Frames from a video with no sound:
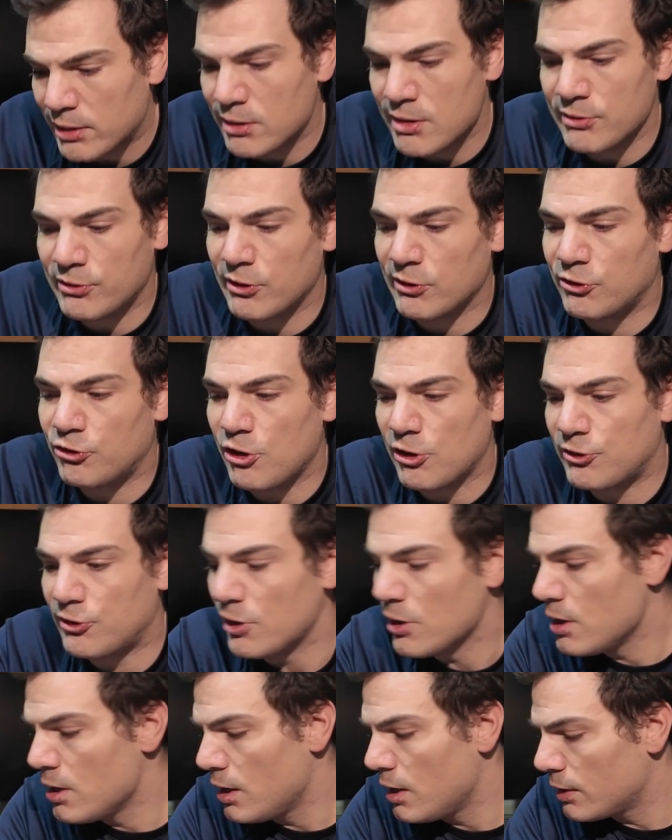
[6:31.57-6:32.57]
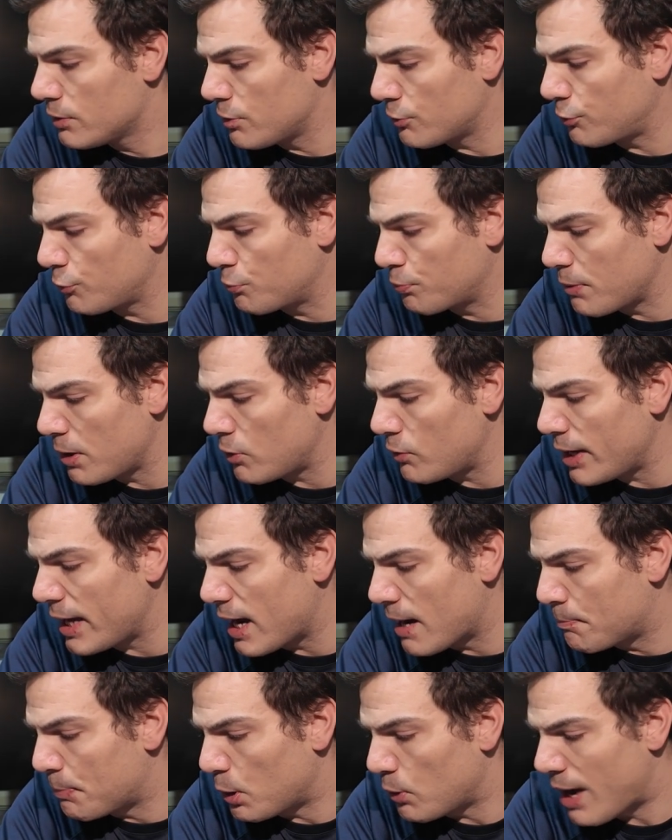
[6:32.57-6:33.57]
This is
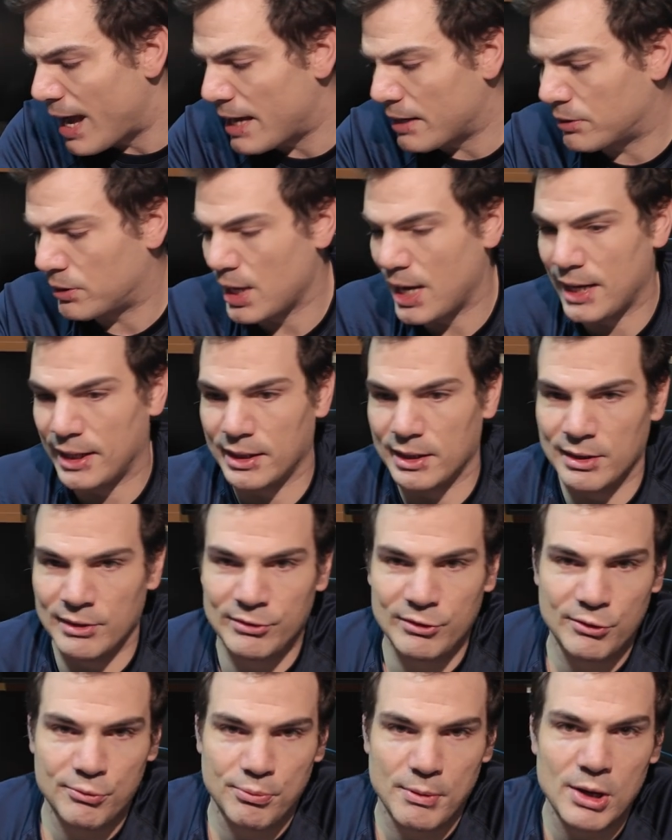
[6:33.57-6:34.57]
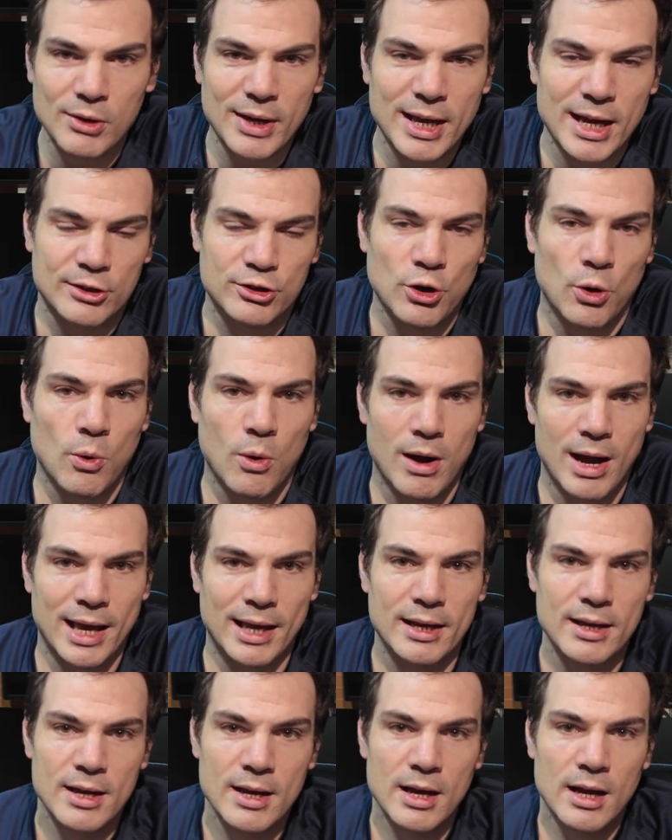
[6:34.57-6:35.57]
really a play thing. This is really a toy.